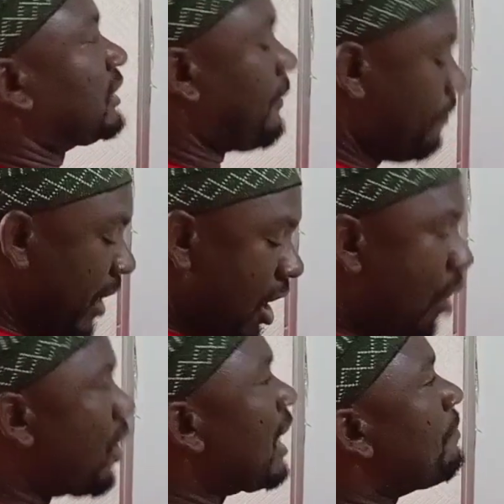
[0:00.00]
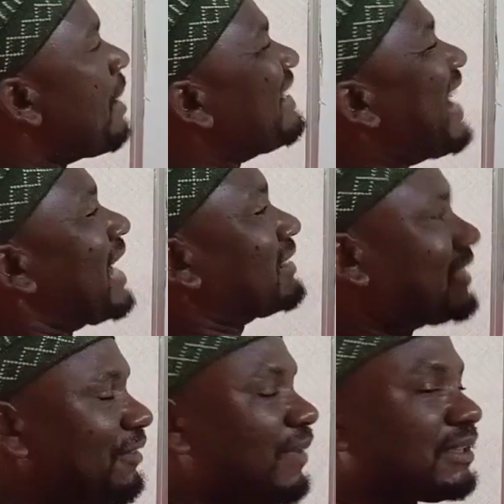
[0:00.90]
city. And what about
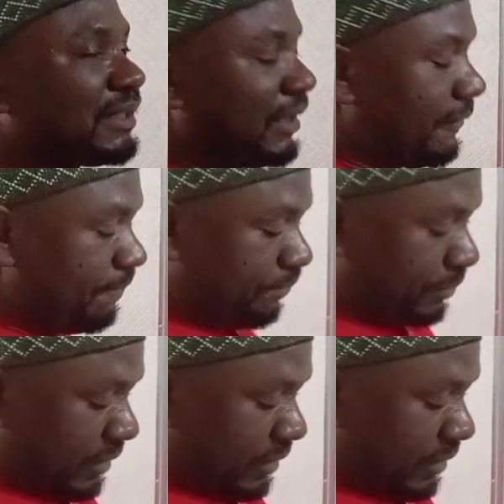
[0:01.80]
activity?